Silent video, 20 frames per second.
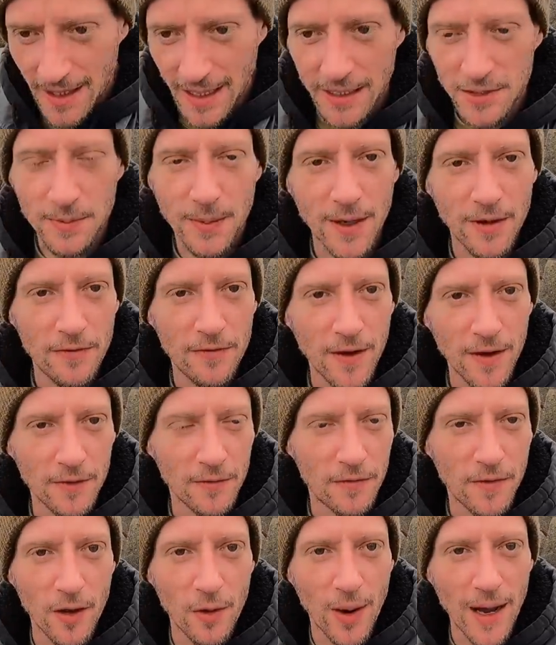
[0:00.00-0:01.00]
Now, it's been a
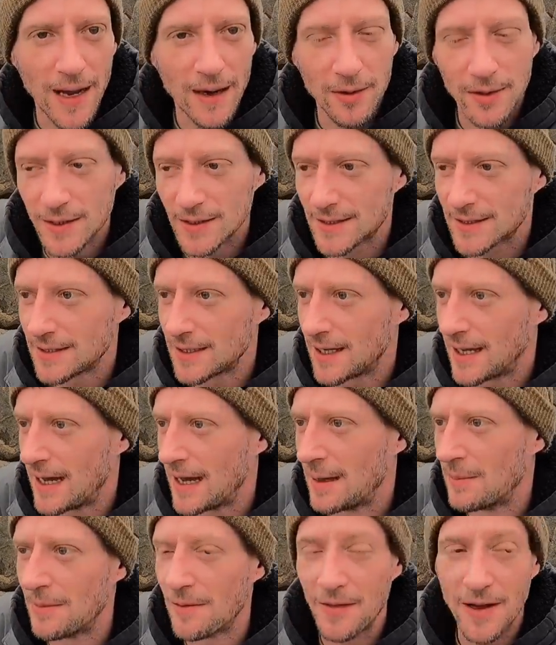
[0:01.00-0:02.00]
fun few hours.
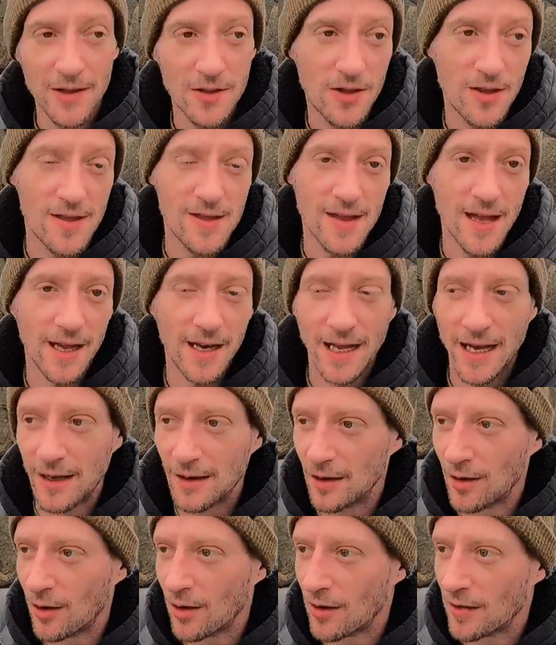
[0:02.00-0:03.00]
I've actually stayed
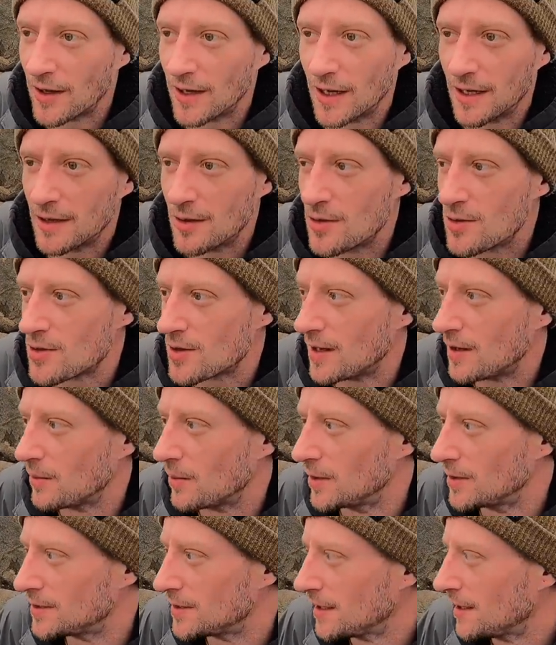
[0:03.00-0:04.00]
out longer than I usually
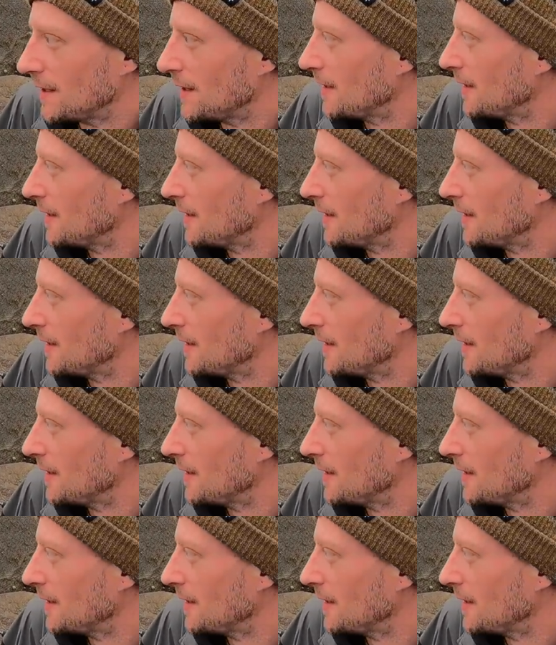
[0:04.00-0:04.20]
would,